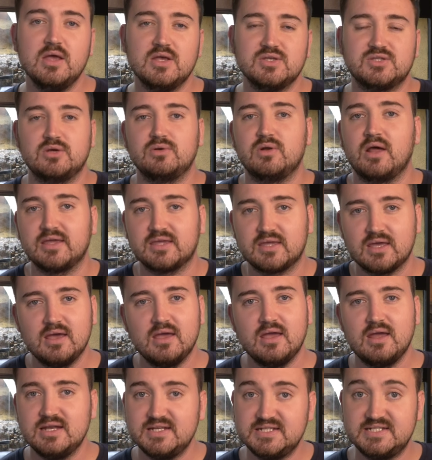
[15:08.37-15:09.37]
So like
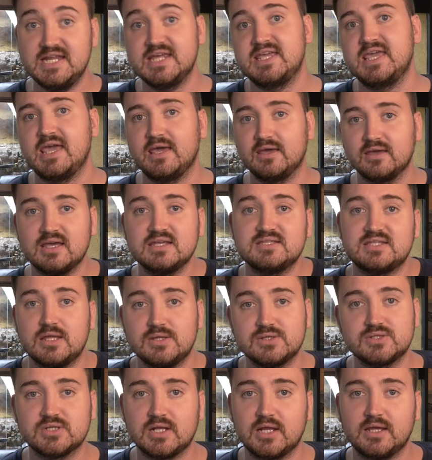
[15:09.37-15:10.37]
digging,
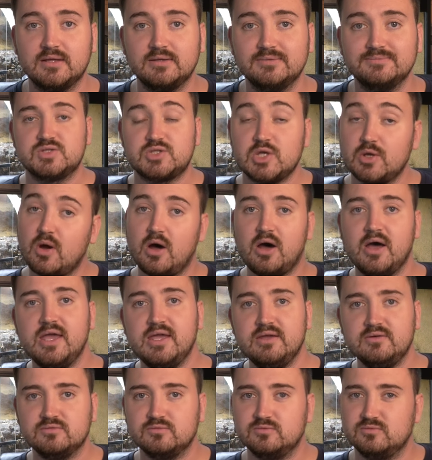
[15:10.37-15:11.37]
essentially. So
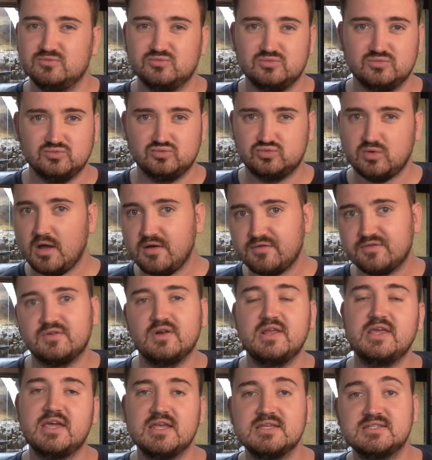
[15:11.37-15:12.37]
I
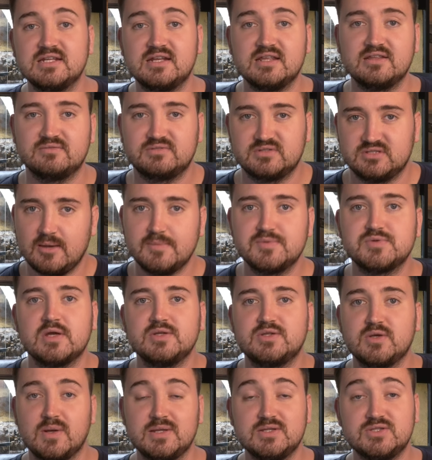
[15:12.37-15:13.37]
roughly consider
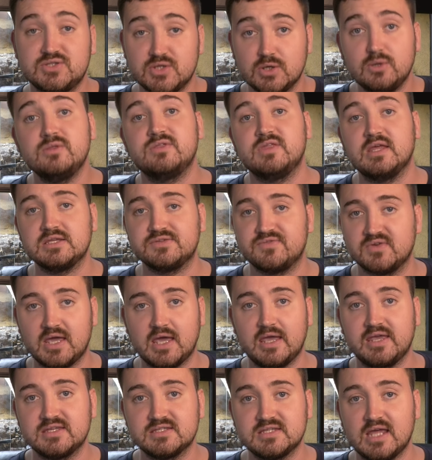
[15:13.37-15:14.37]
substrate doing two things for
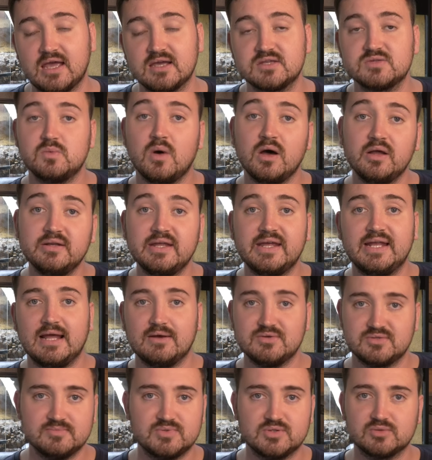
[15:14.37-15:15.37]
king snakes. One, it
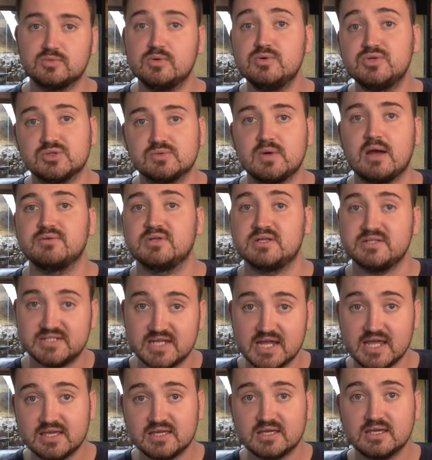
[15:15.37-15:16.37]
allows them to root around and
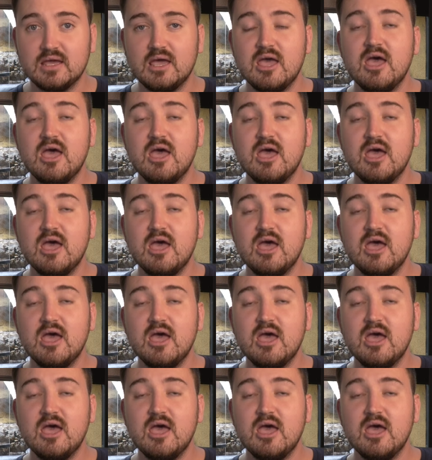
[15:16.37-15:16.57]
dig,